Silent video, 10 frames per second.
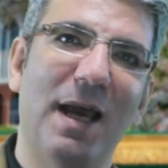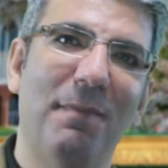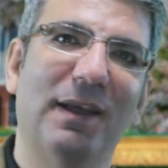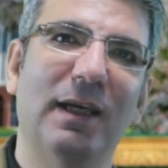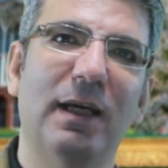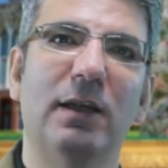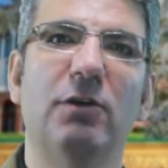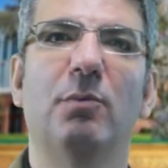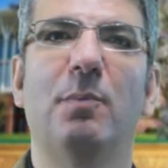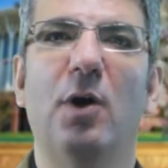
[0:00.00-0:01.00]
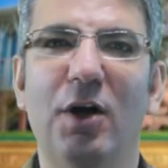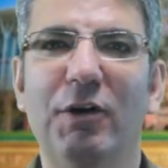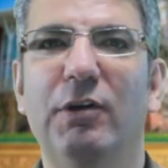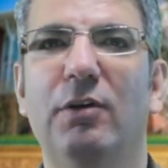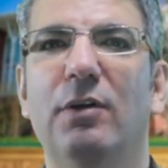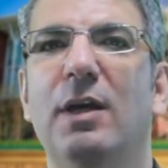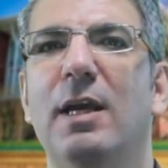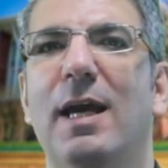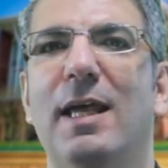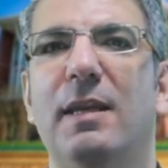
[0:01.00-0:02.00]
applicant, your partner,
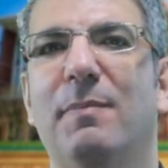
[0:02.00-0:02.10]
and